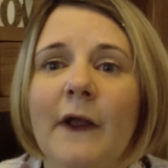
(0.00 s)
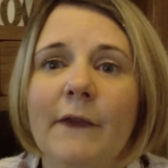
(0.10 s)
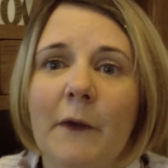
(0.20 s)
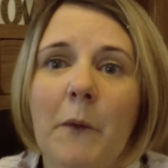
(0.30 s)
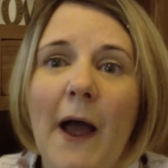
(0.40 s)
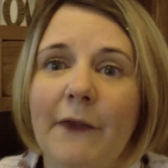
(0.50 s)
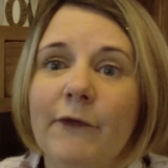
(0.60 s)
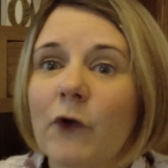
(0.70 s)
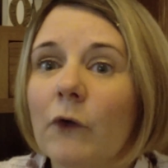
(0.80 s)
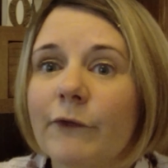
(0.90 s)
They wear this
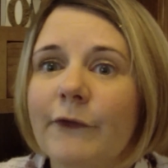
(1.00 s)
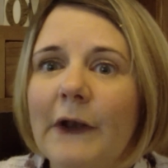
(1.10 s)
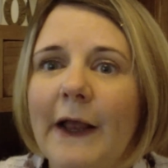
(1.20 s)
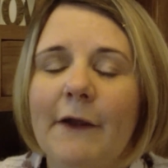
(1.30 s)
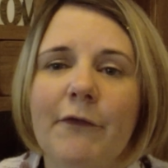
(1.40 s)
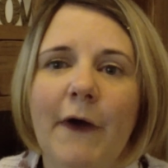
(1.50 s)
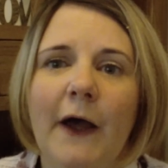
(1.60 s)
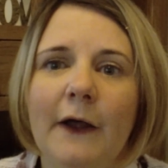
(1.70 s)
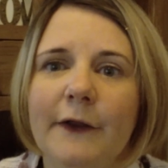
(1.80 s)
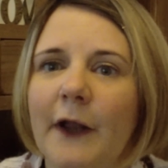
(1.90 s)
constantly
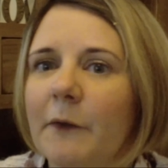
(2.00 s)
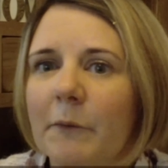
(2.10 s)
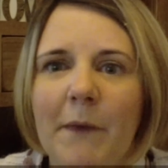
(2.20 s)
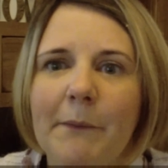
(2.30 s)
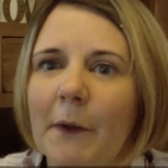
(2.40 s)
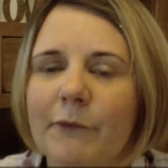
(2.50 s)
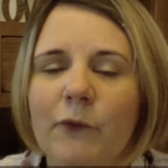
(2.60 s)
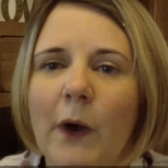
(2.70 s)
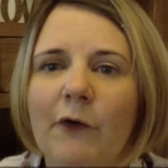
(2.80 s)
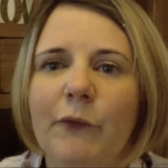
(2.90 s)
for, you know, maybe up to
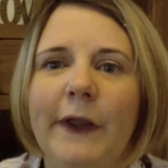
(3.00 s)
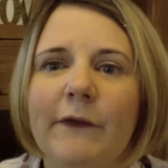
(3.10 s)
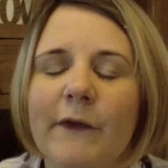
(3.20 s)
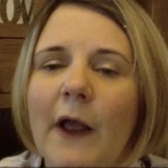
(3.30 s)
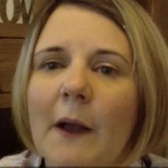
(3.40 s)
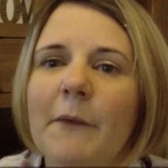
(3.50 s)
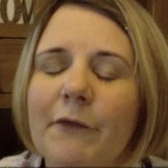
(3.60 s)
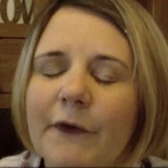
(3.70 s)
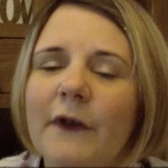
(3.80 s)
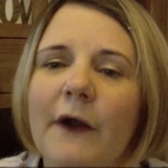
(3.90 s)
12 weeks, but
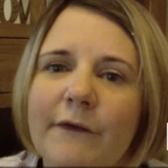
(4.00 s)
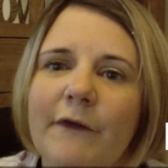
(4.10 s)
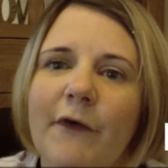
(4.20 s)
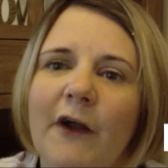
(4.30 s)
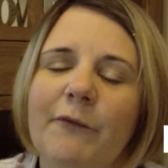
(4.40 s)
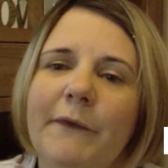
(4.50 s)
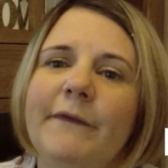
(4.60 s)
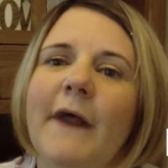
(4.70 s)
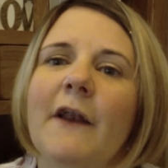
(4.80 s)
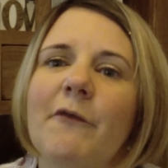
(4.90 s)
for 95%
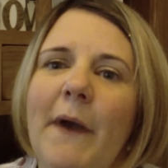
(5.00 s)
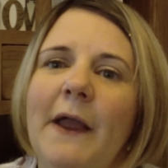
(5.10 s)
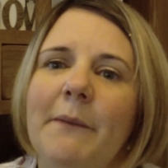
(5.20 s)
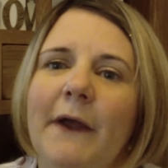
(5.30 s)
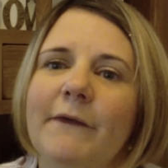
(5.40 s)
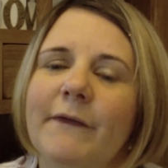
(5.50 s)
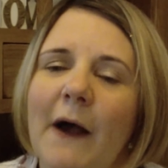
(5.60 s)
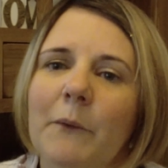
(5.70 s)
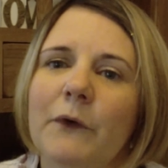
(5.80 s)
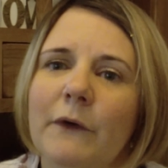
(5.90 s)
of babies
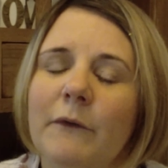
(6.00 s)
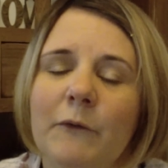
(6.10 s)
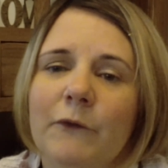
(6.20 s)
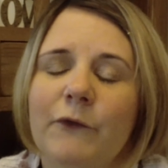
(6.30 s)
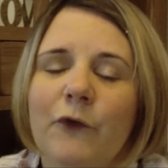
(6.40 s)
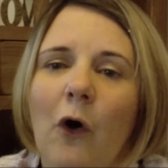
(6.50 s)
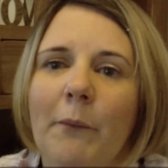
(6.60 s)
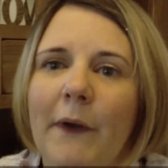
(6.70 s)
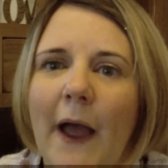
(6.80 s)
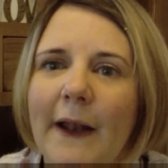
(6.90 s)
that will stop
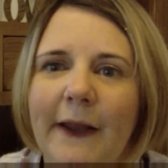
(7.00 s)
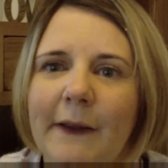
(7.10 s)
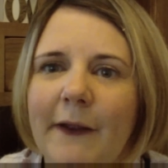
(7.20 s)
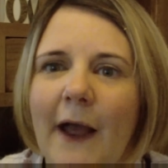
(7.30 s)
any